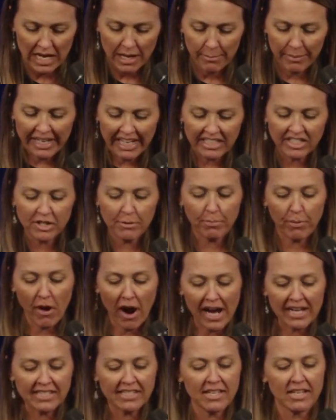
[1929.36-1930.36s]
Because the
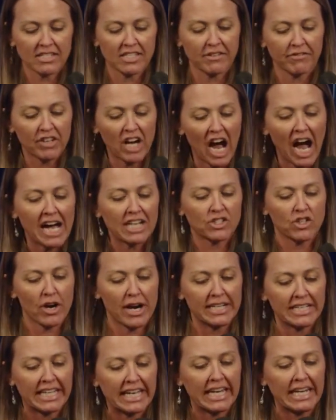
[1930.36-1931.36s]
process of God
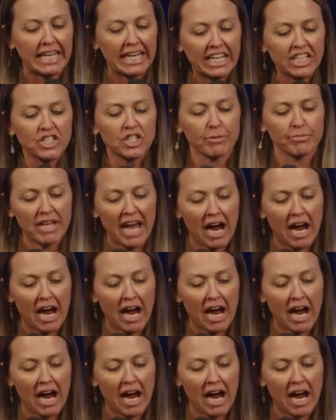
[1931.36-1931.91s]
trying to get Egypt